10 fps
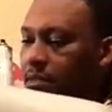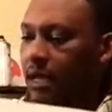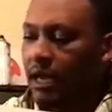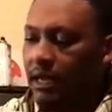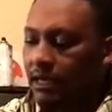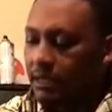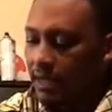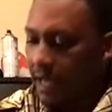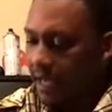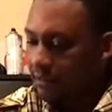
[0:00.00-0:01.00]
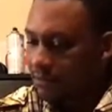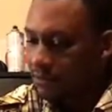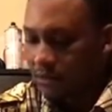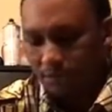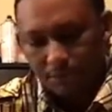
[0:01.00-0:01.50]
and I had them
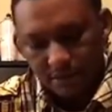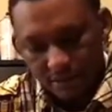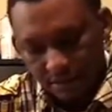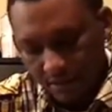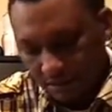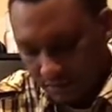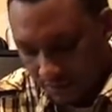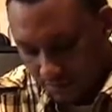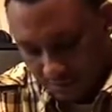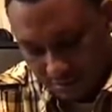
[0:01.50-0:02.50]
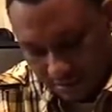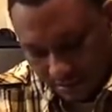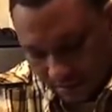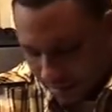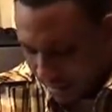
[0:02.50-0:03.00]
do it pretty thick, so
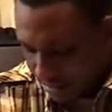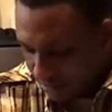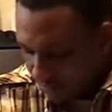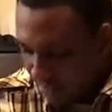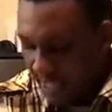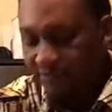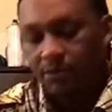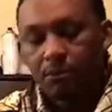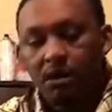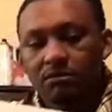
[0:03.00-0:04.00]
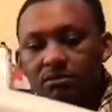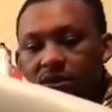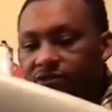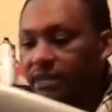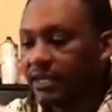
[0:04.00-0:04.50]
I just wouldn't have any problems with
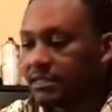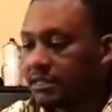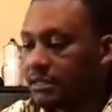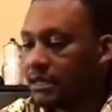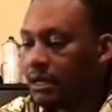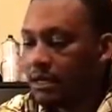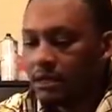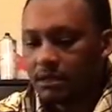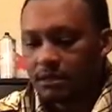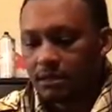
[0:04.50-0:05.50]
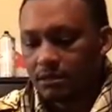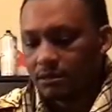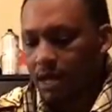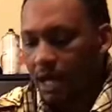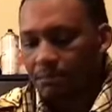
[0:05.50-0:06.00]
it flexing. You know,
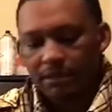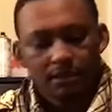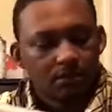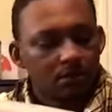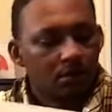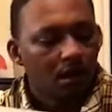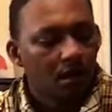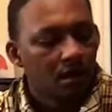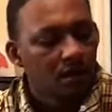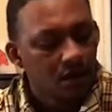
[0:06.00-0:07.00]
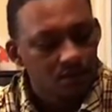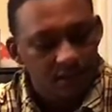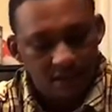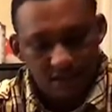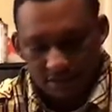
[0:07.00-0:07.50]
I plan on
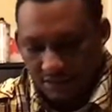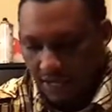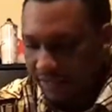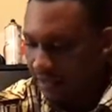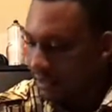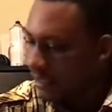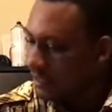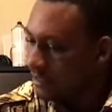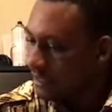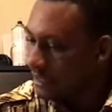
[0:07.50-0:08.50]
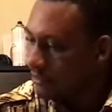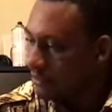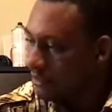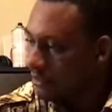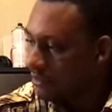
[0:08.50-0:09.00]
coating the inside and all that stuff,
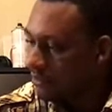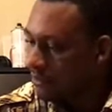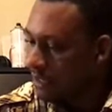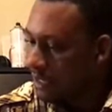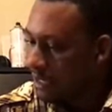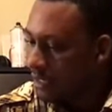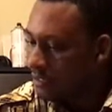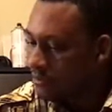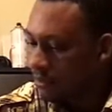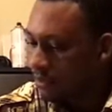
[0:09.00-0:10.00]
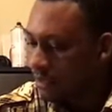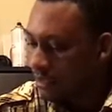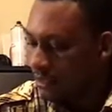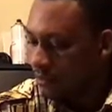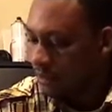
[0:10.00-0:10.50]
so it just won't get
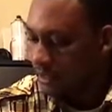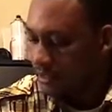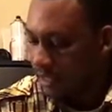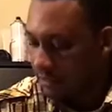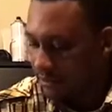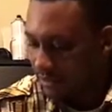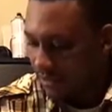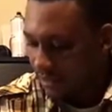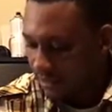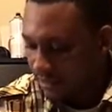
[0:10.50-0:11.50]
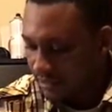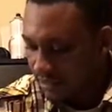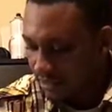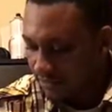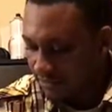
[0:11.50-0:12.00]
any weather damage and all that
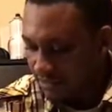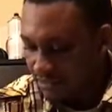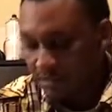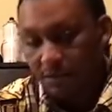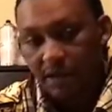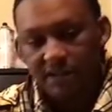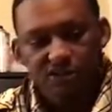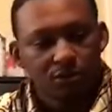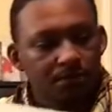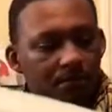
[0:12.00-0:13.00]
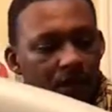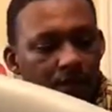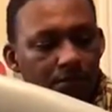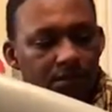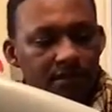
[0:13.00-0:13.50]
stuff, and it's a little bit extra
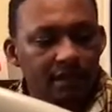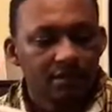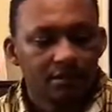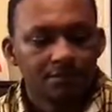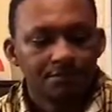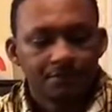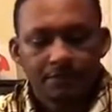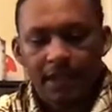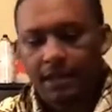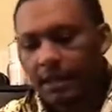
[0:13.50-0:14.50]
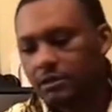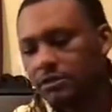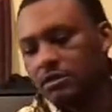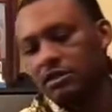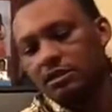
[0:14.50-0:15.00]
protective. And I
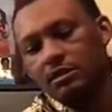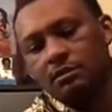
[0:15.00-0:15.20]
usually